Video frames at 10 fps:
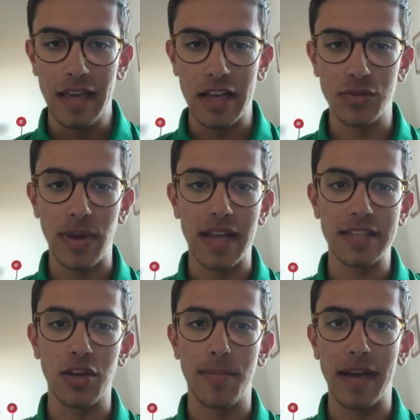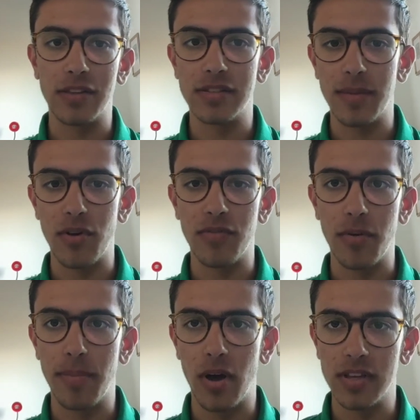as well as go back to some of our
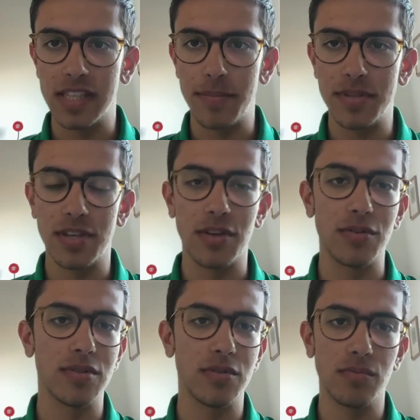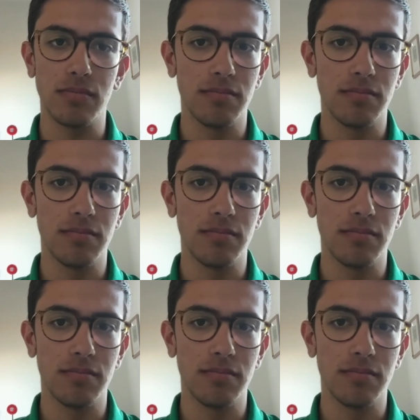past episodes